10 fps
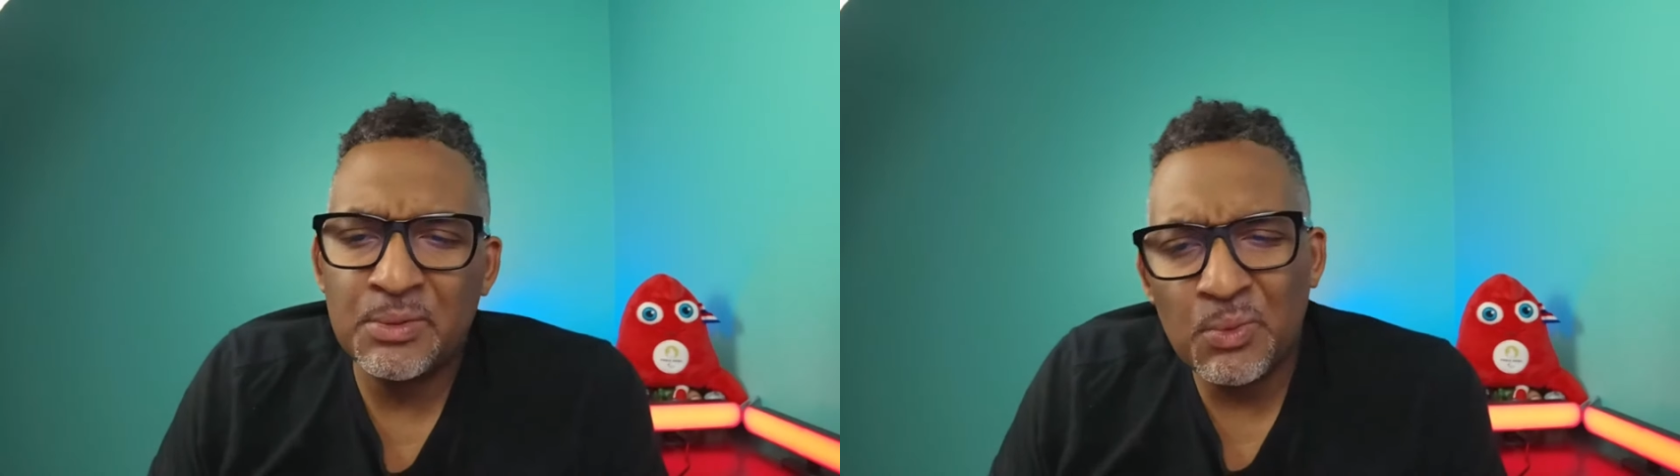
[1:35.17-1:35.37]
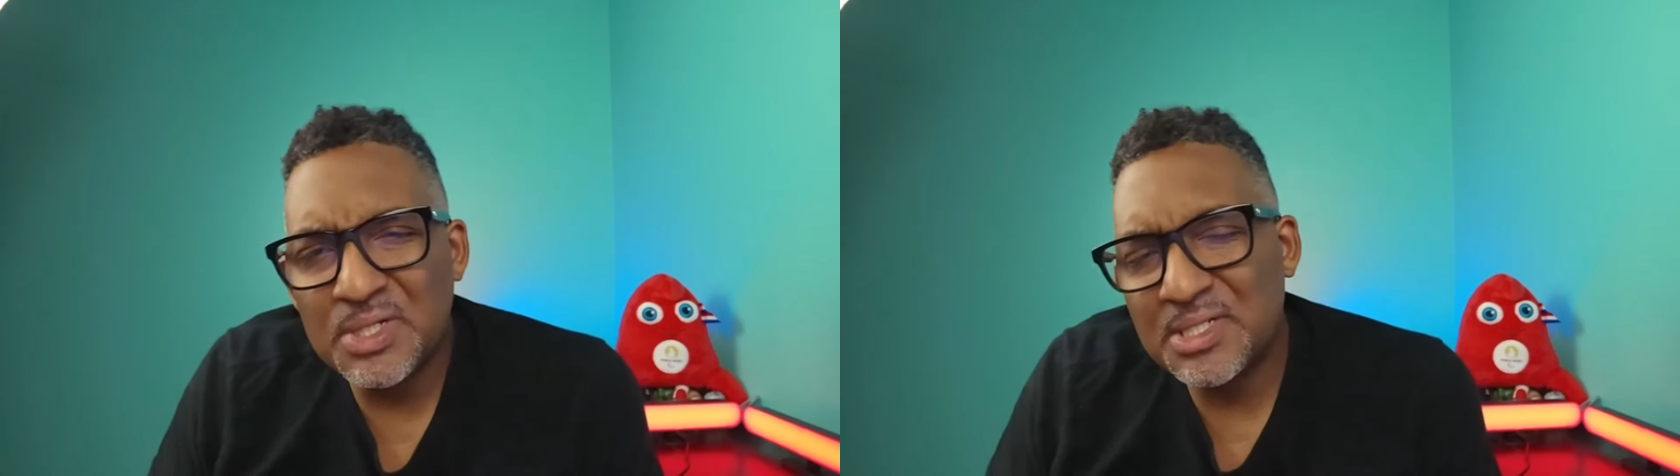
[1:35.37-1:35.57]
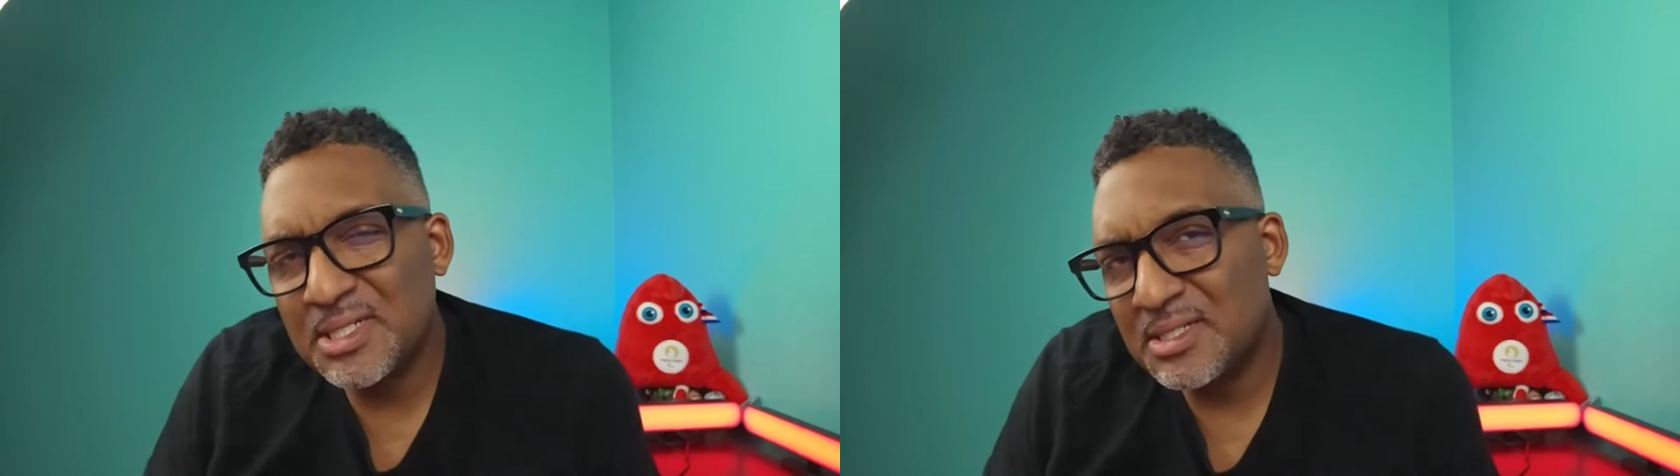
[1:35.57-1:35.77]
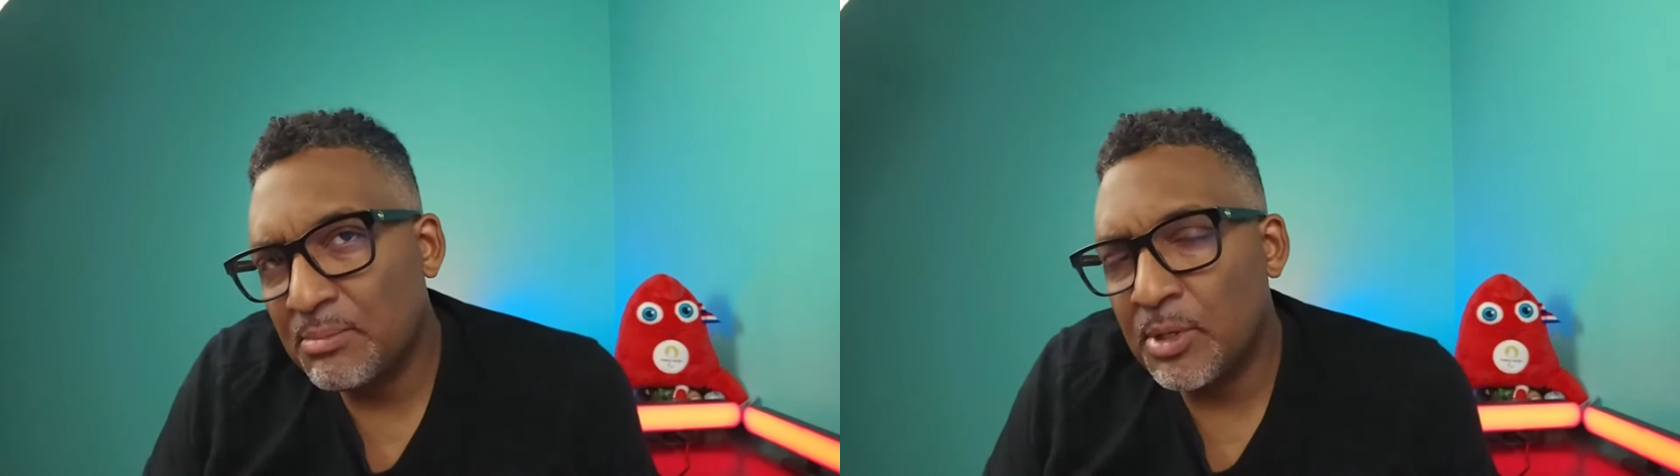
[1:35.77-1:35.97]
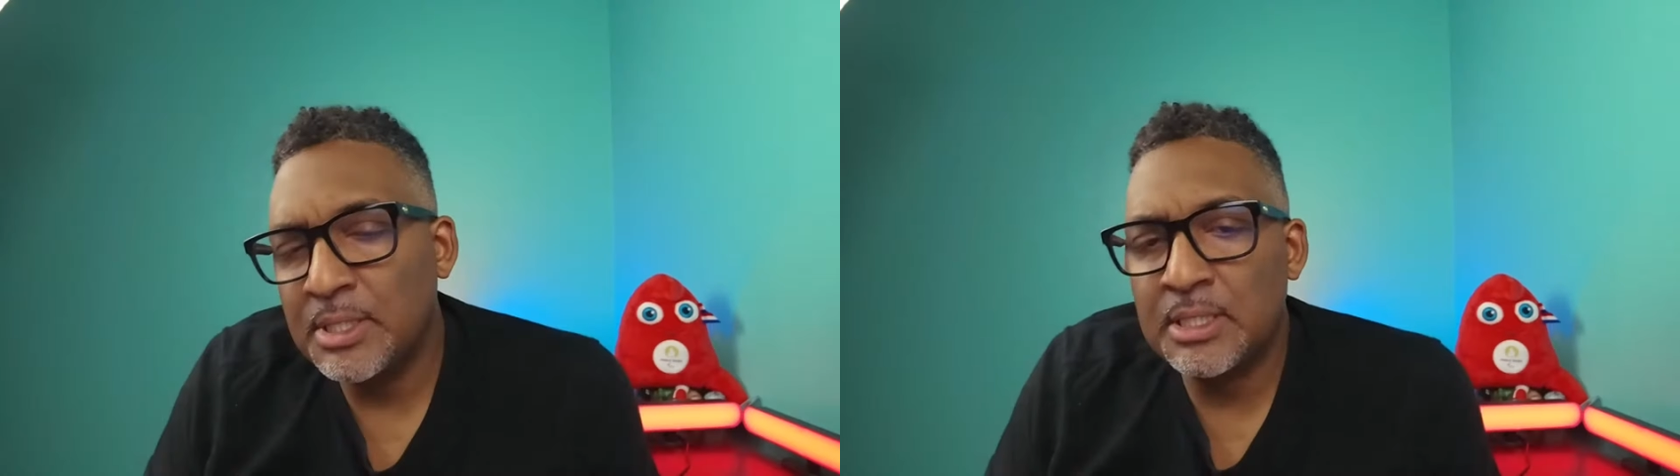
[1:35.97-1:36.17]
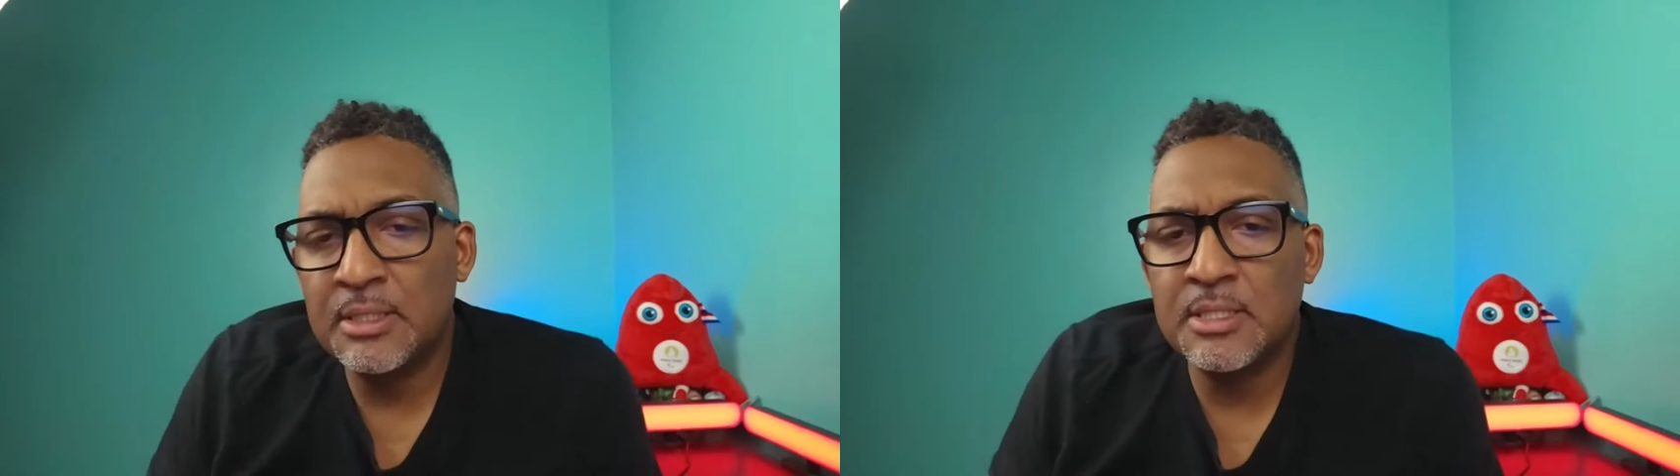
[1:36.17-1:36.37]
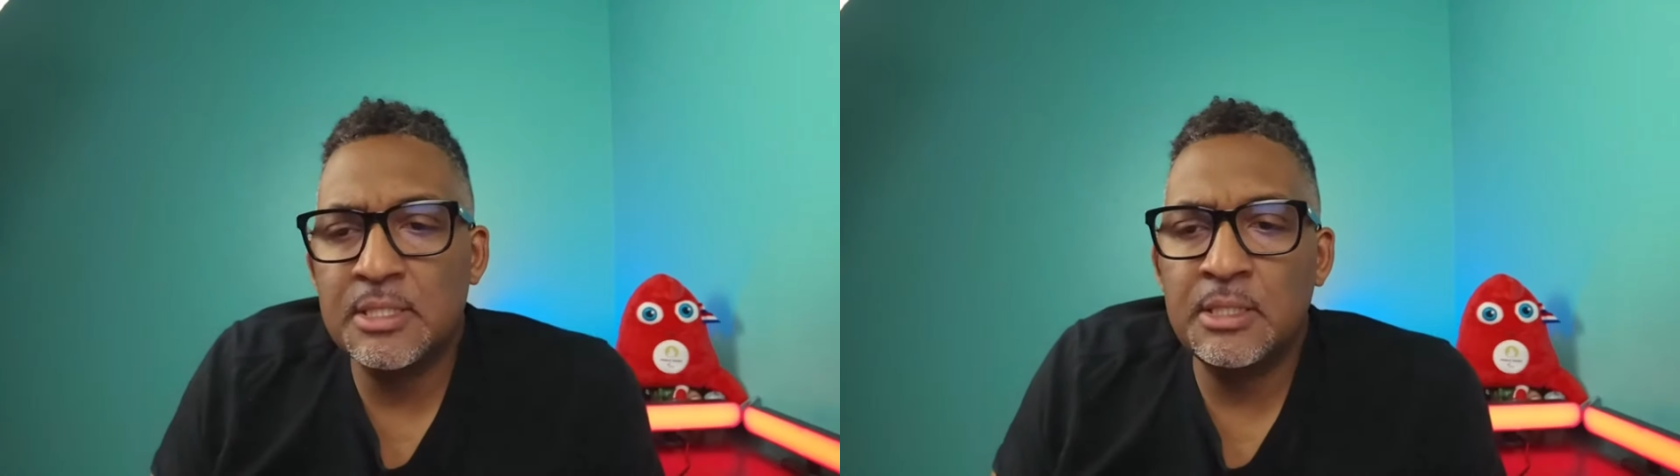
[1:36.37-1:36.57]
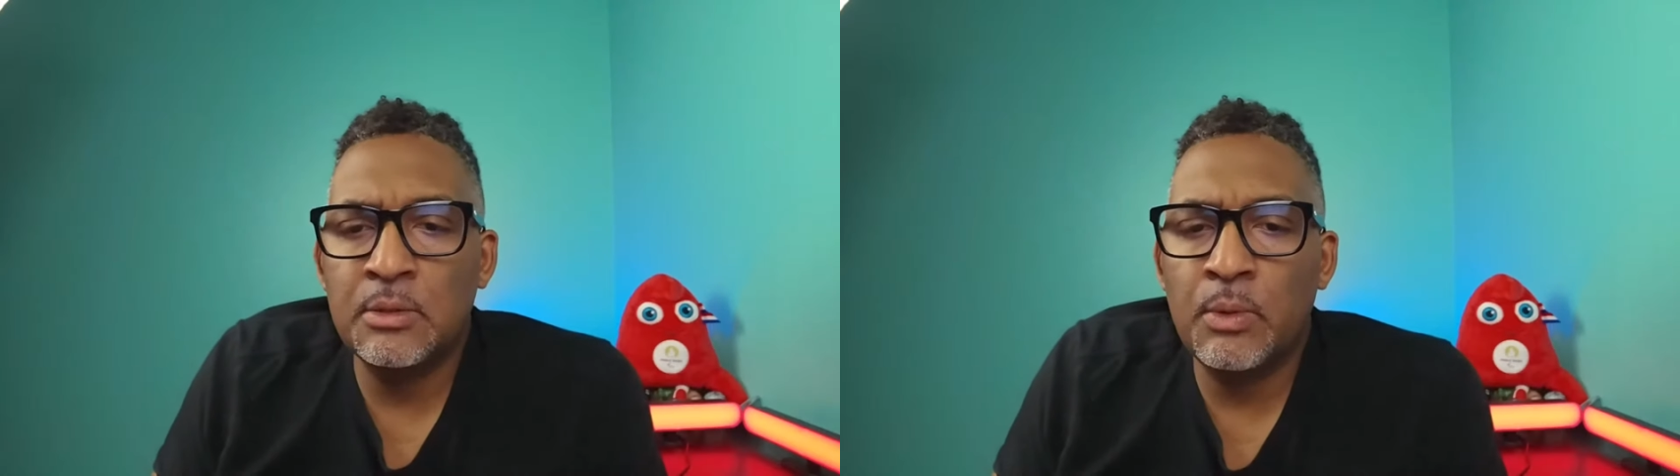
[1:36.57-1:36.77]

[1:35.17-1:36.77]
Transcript: It was disappointing to see the